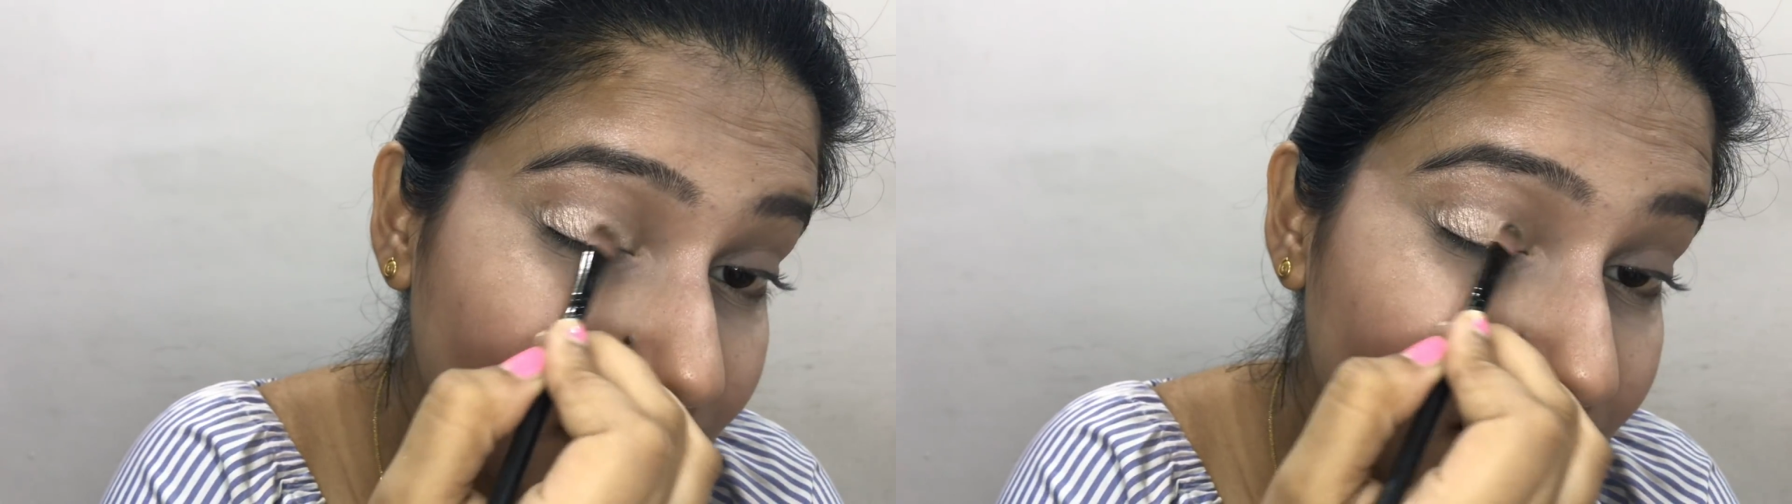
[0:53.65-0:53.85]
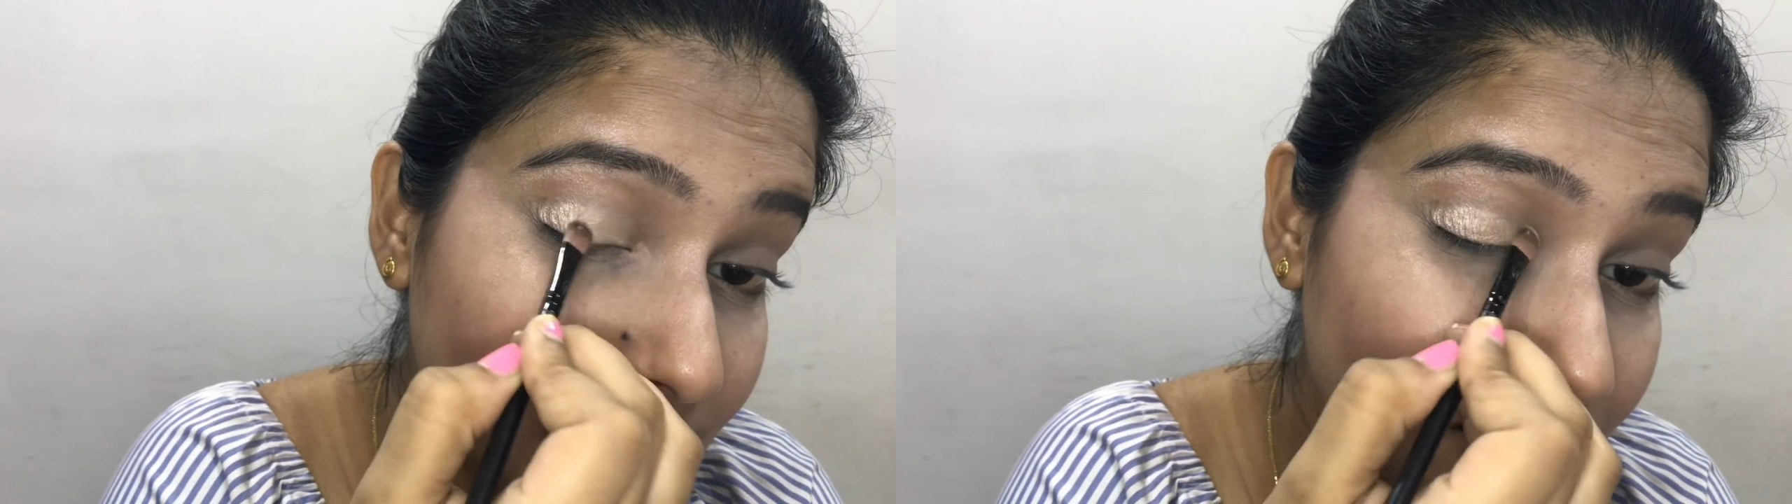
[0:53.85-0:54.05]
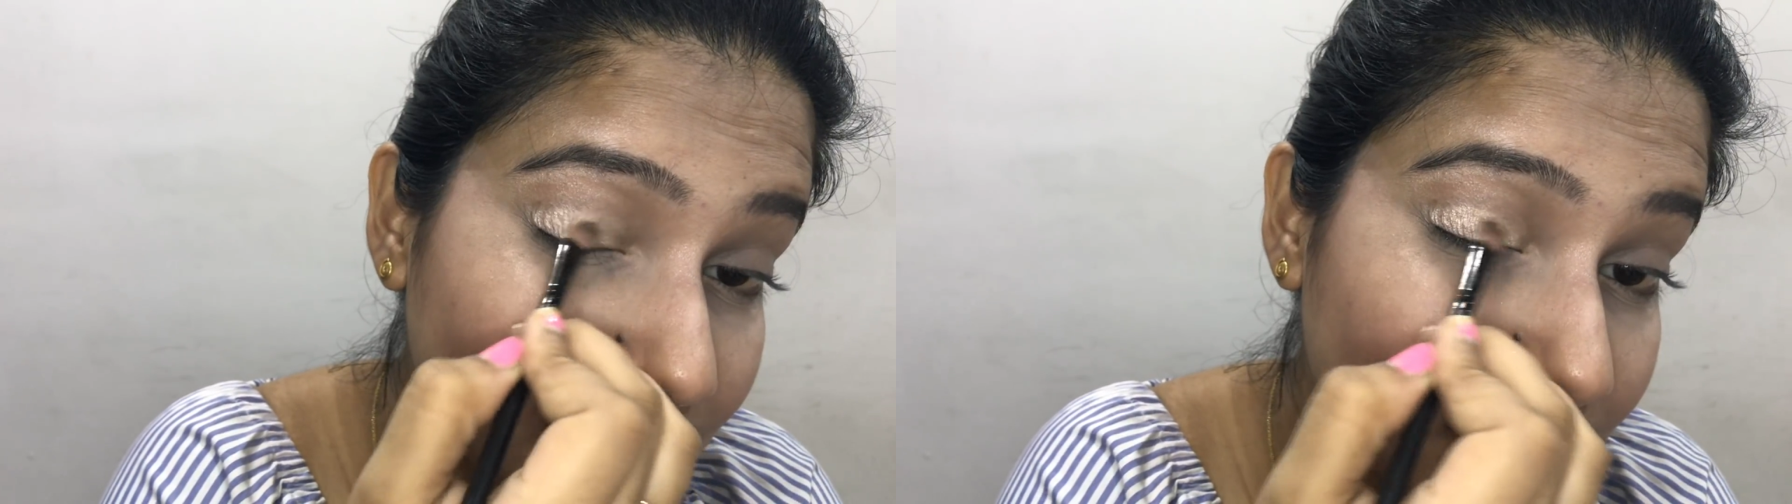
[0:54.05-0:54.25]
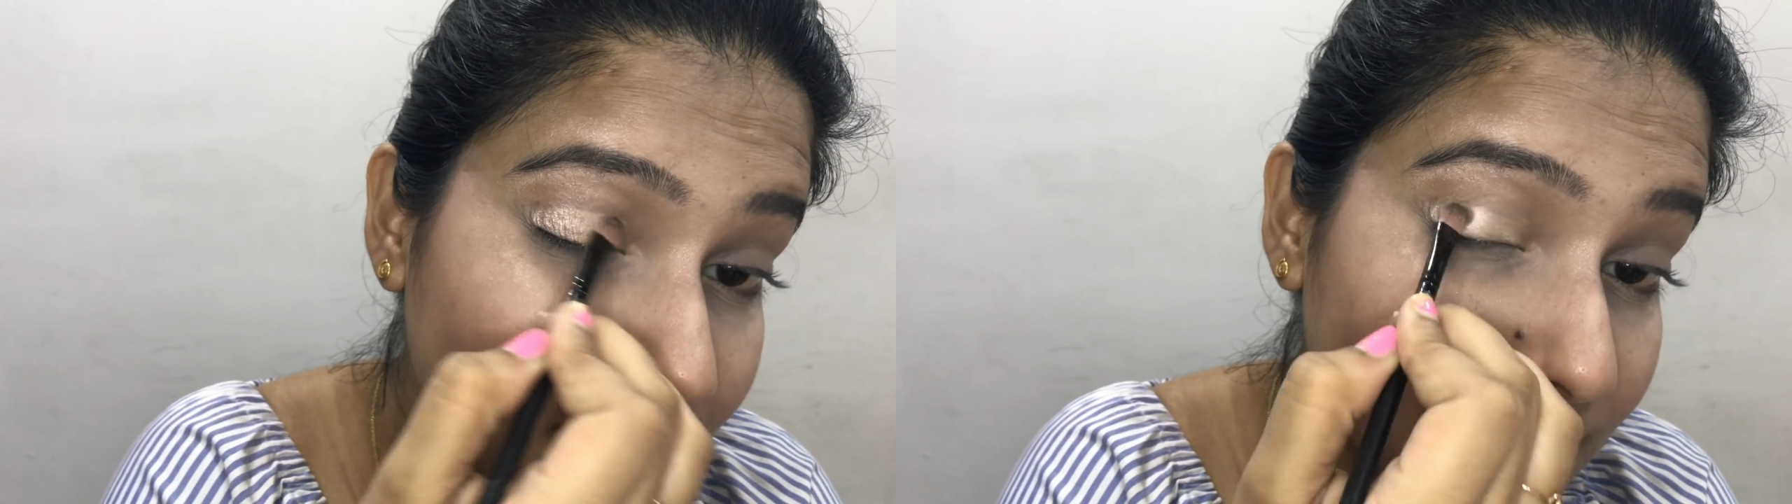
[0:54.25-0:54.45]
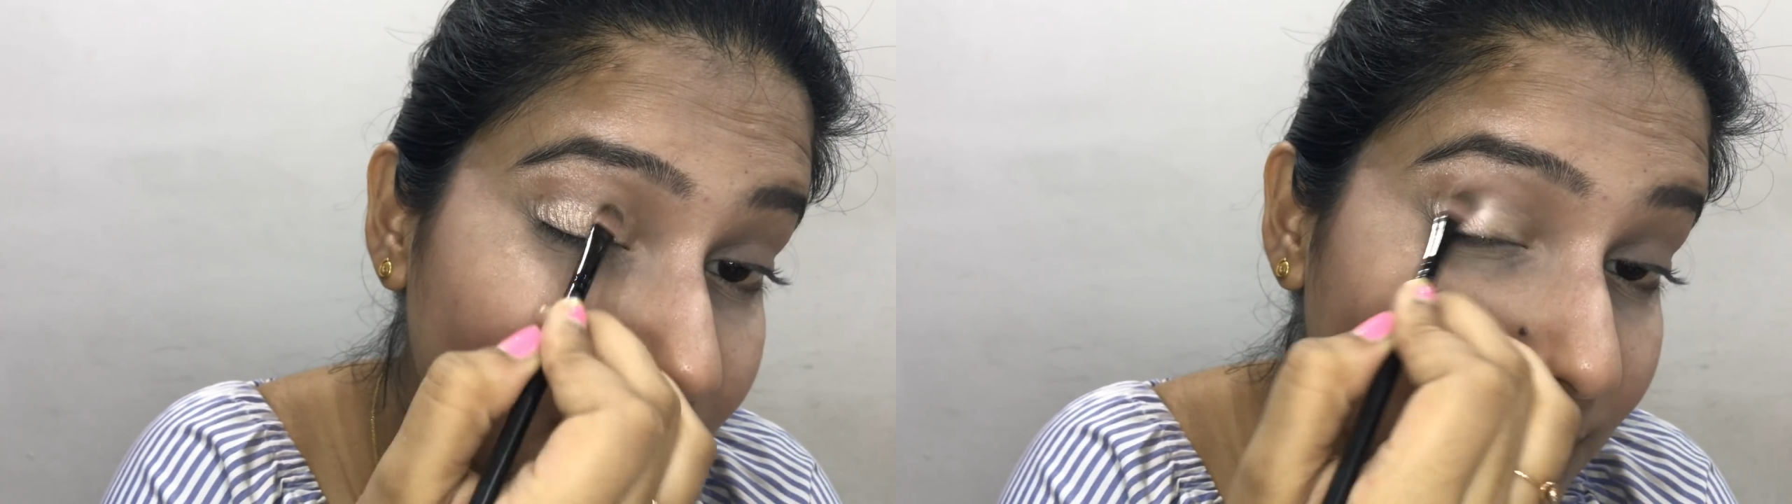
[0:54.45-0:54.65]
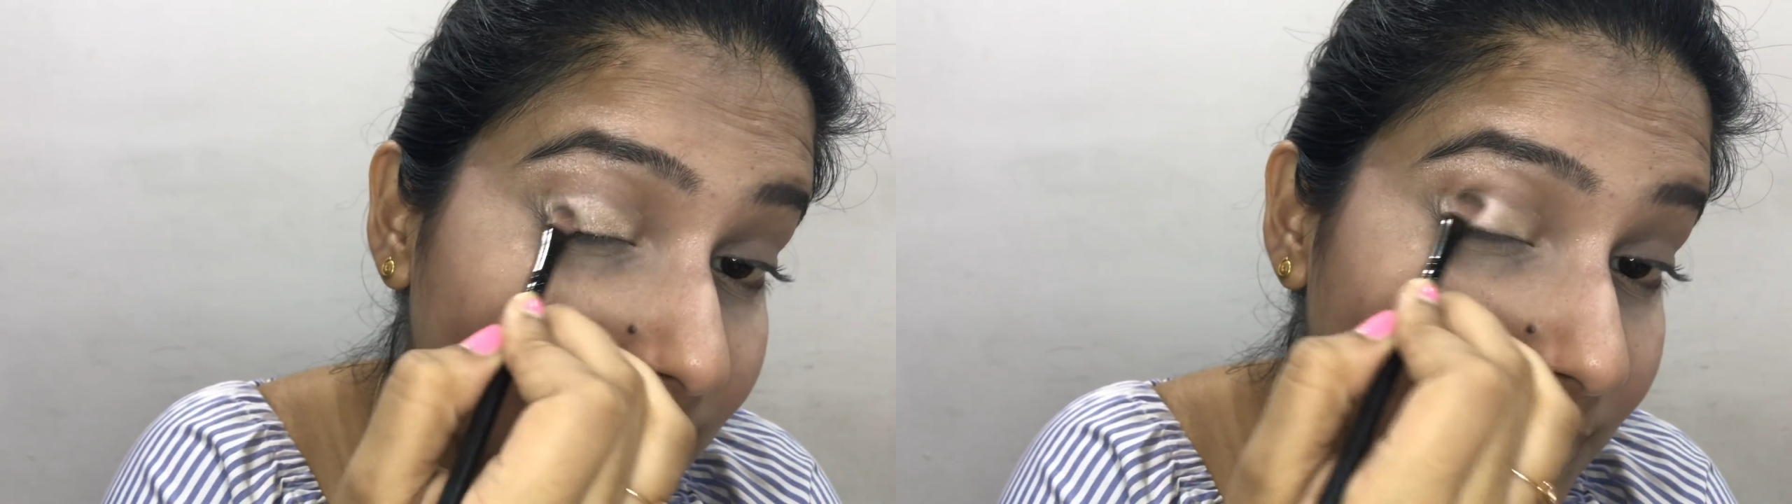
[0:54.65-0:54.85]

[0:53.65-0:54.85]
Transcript: using another palette